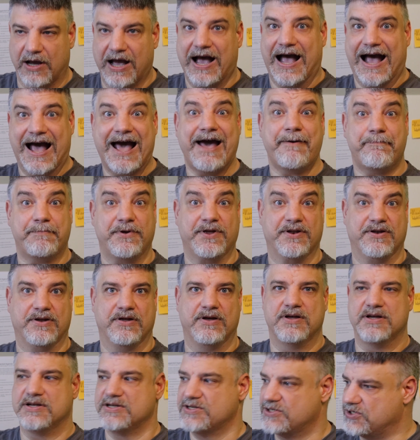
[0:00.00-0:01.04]
happen
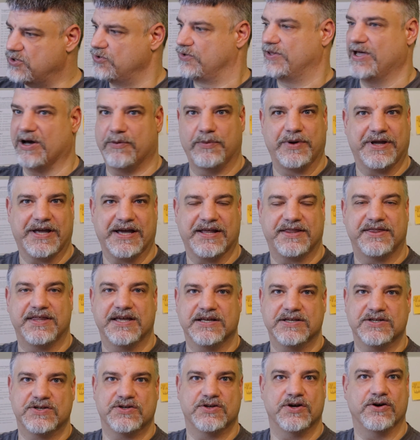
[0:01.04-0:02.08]
so that we get
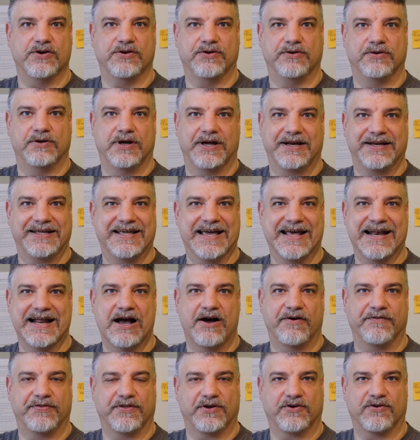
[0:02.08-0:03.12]
things done and get out
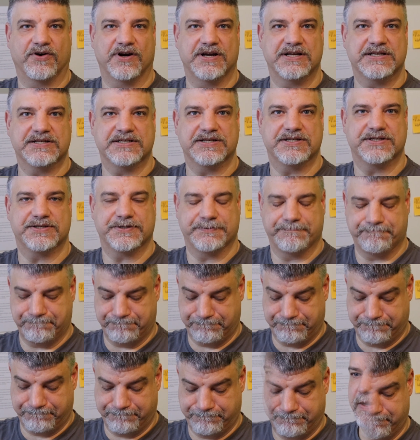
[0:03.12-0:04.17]
of the crisis.
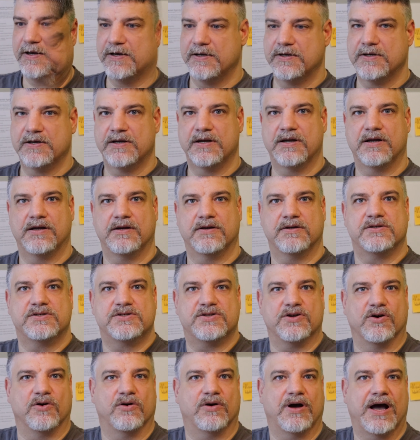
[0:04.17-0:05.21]

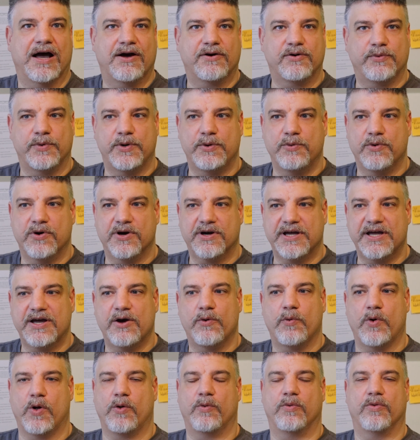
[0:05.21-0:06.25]
So how do we work here?
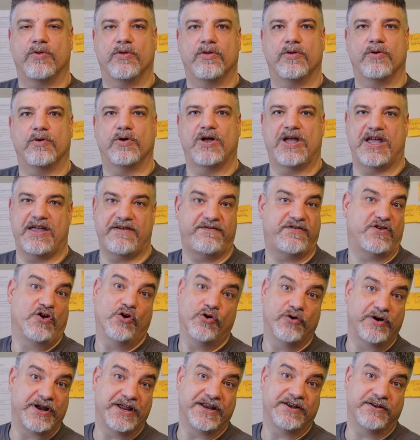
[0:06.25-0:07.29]
Well, if
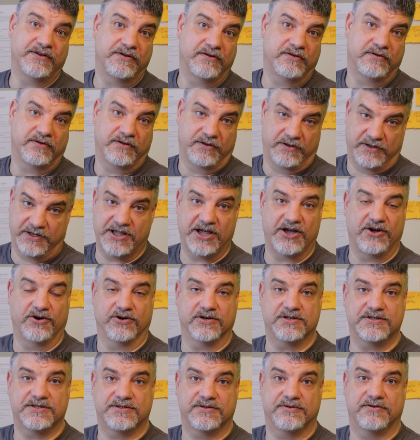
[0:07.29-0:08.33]
you're in
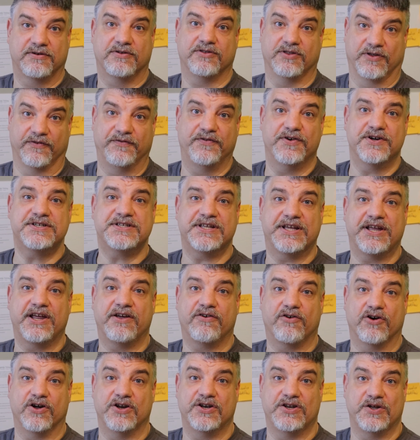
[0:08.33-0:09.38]
chaos, the first thing you've got to